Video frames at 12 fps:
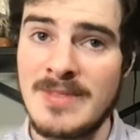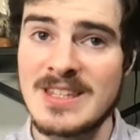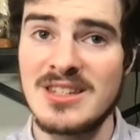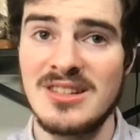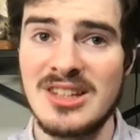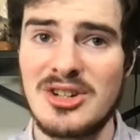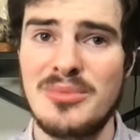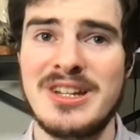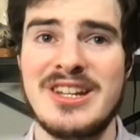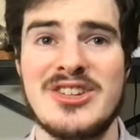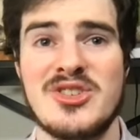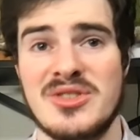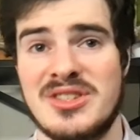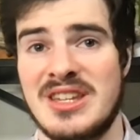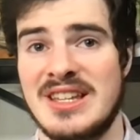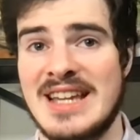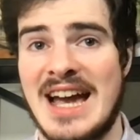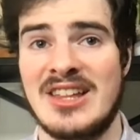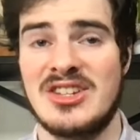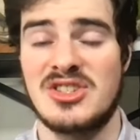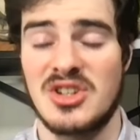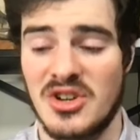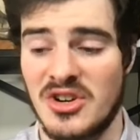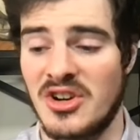it's a little bit interesting. Dallas
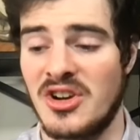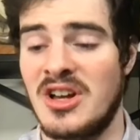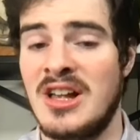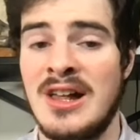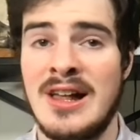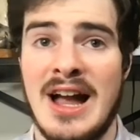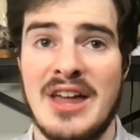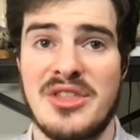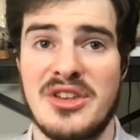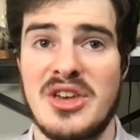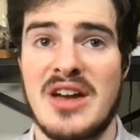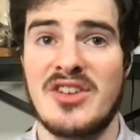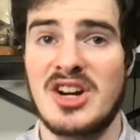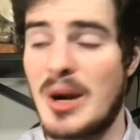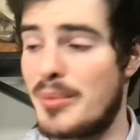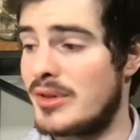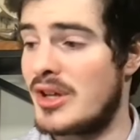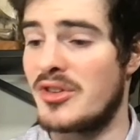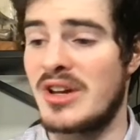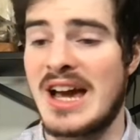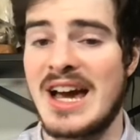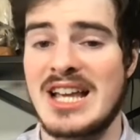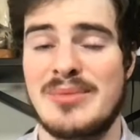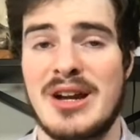Turner, I think you have a couple other
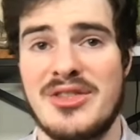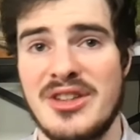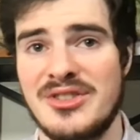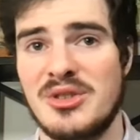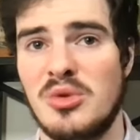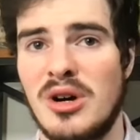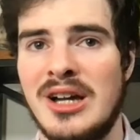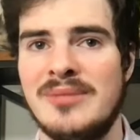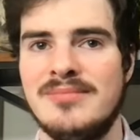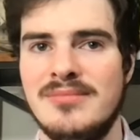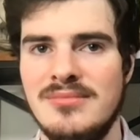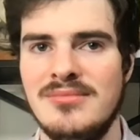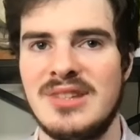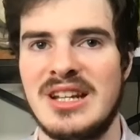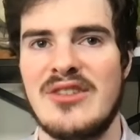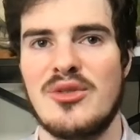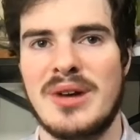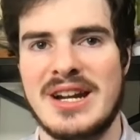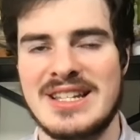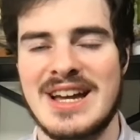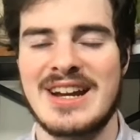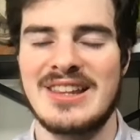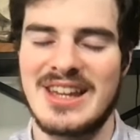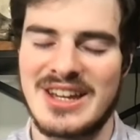guys, but I think the one that everybody's
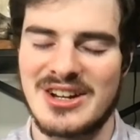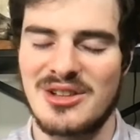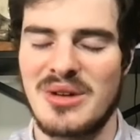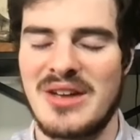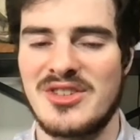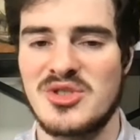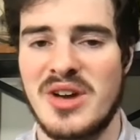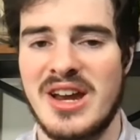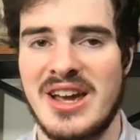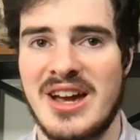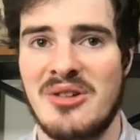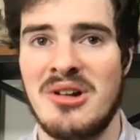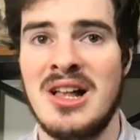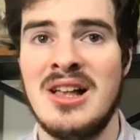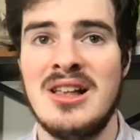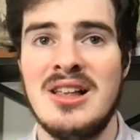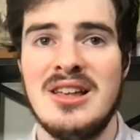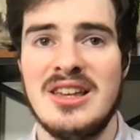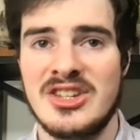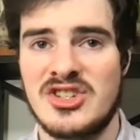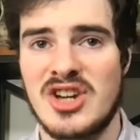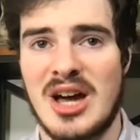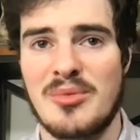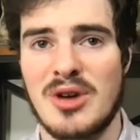kind of linking to the Ravens right now is
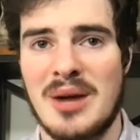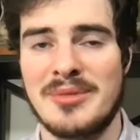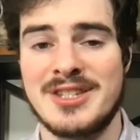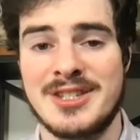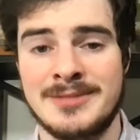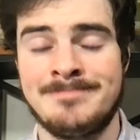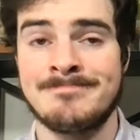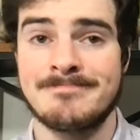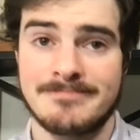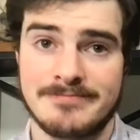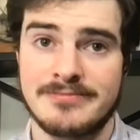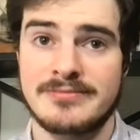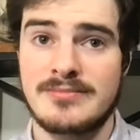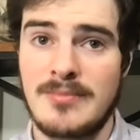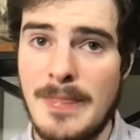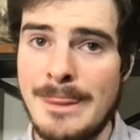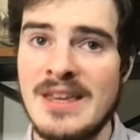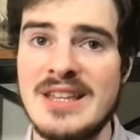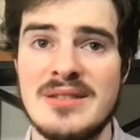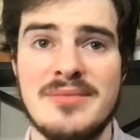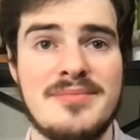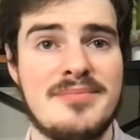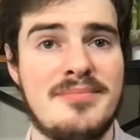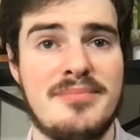Chop Robinson. He
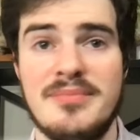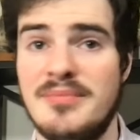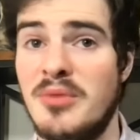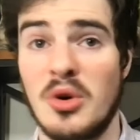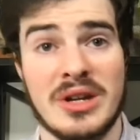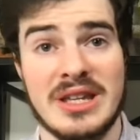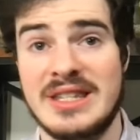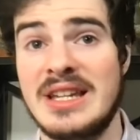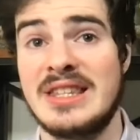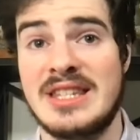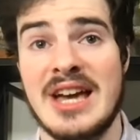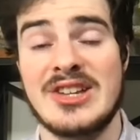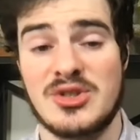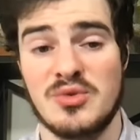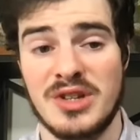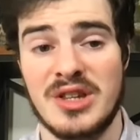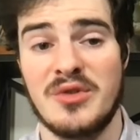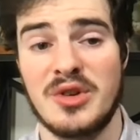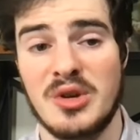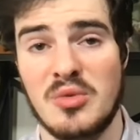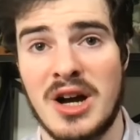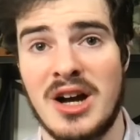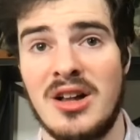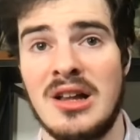did test really, really
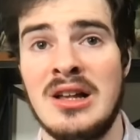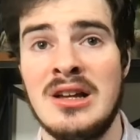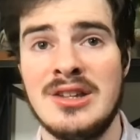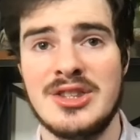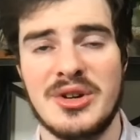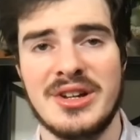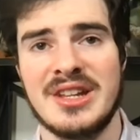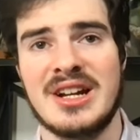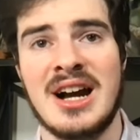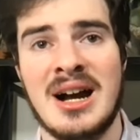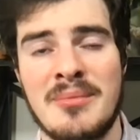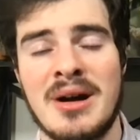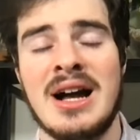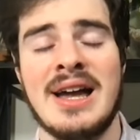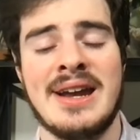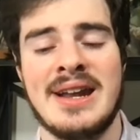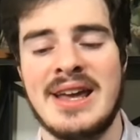well during the combine,